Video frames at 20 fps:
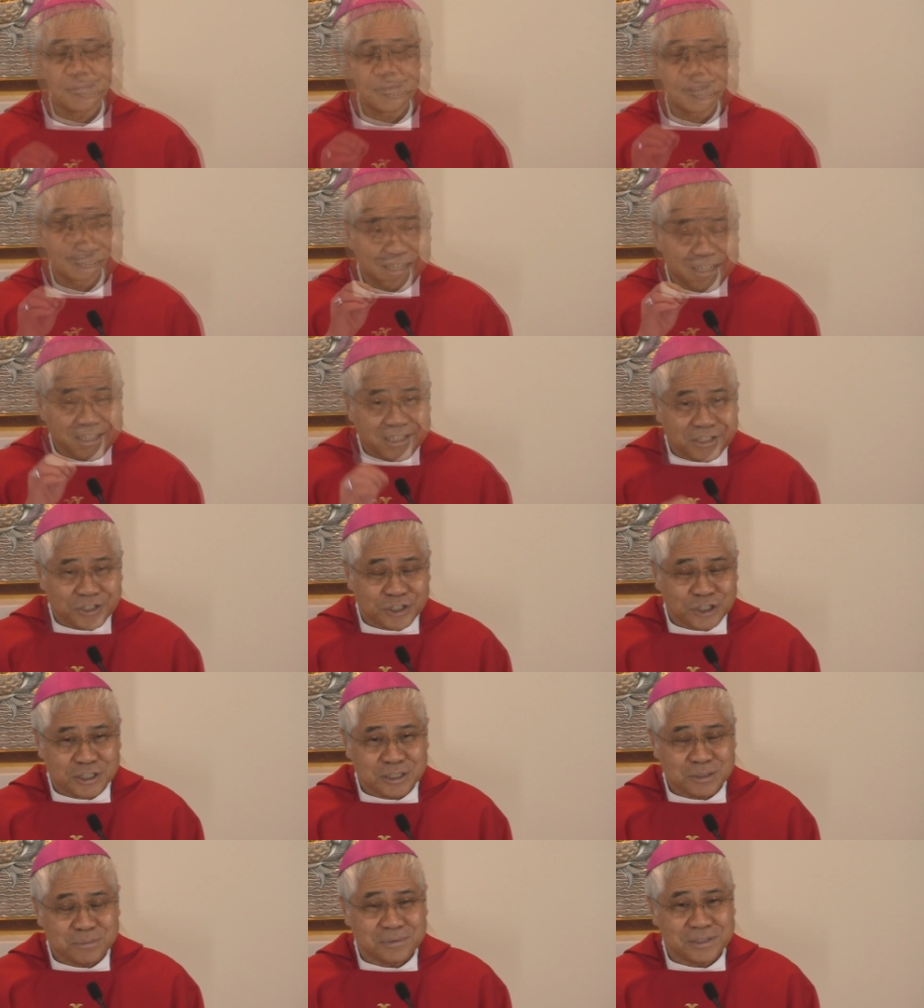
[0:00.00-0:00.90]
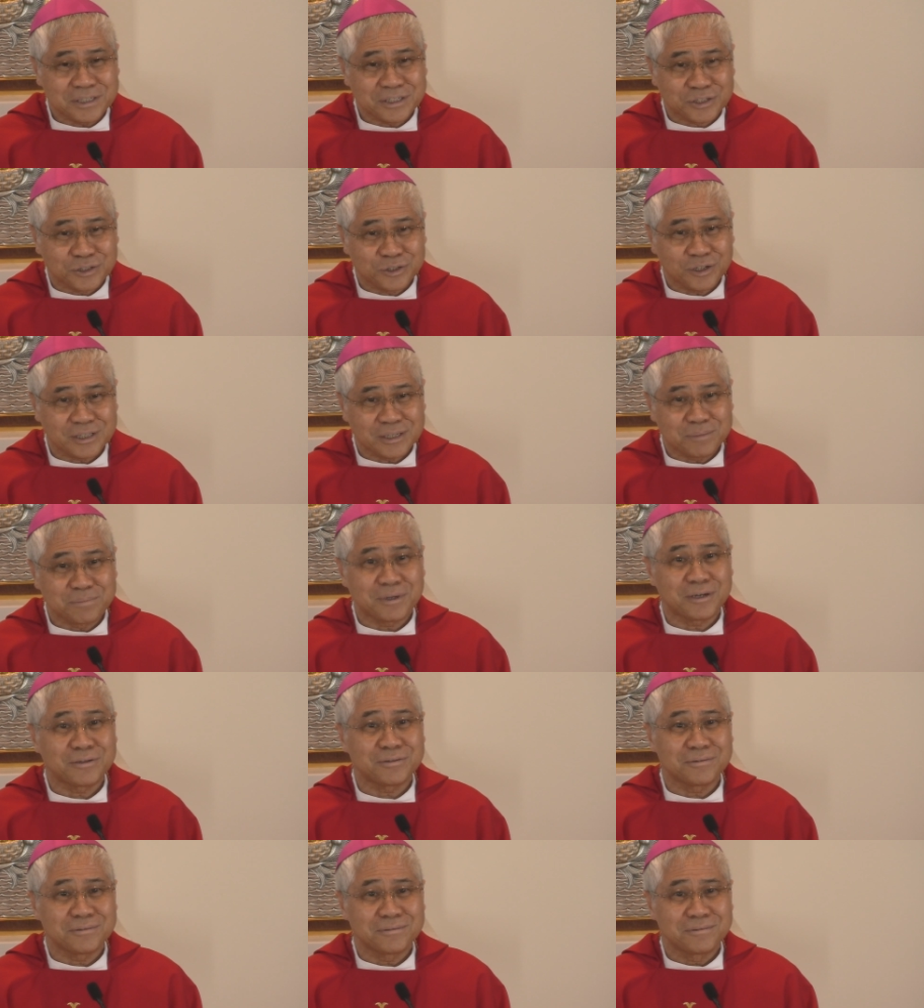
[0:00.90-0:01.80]
Leadership is not
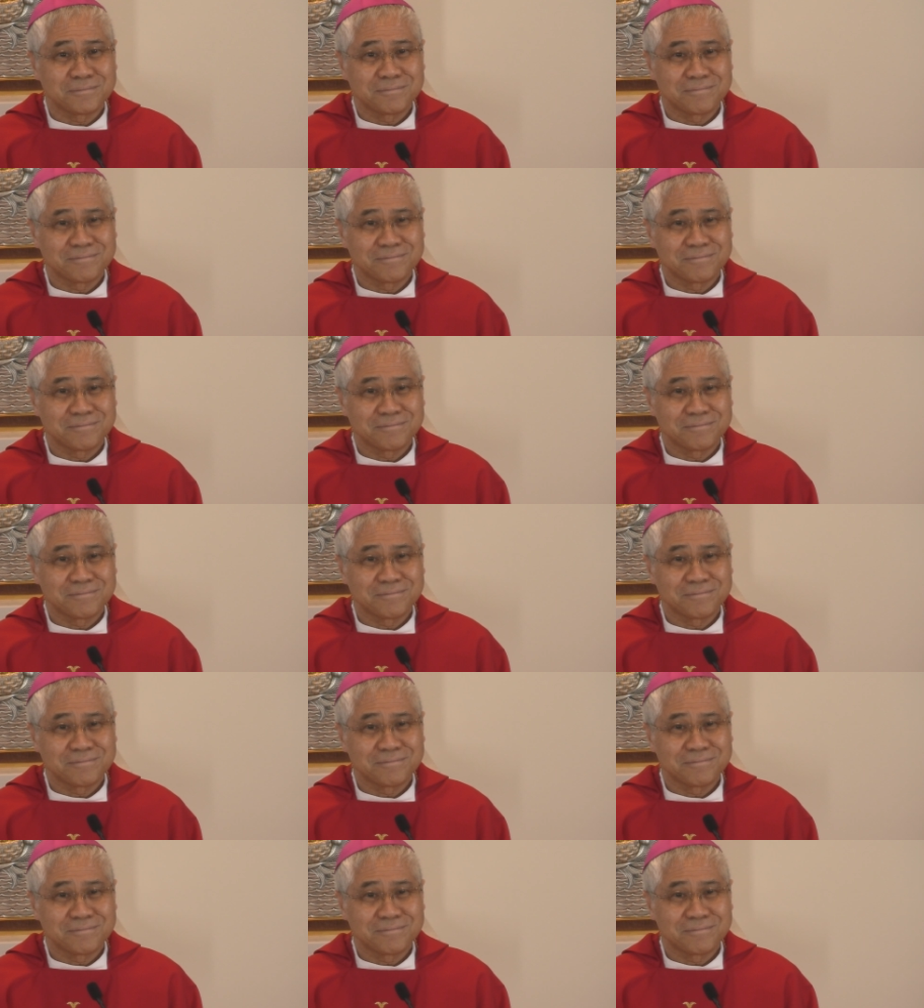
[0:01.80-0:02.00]
about